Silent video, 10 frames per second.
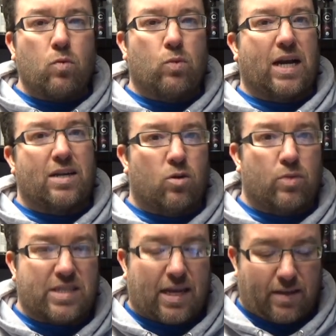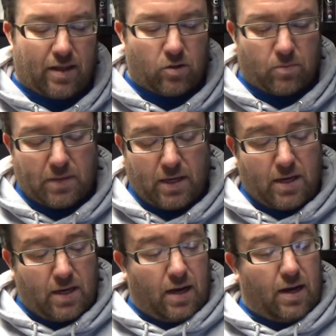We can't always get that,
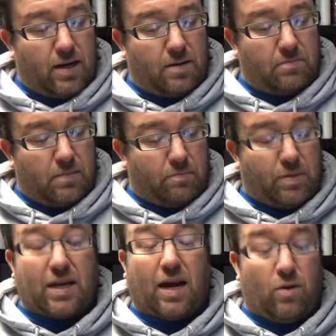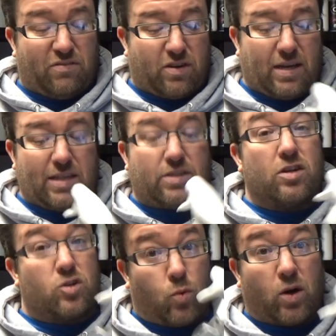though. But, however, it
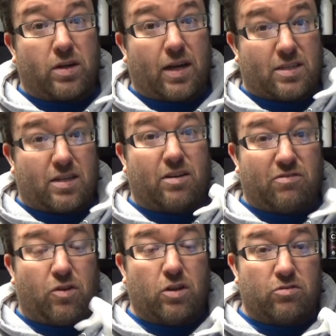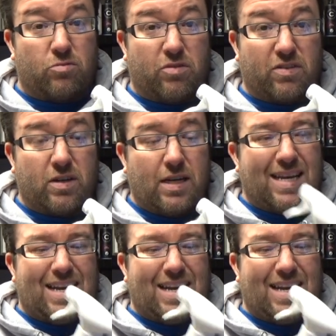does work as an iron fallout remover.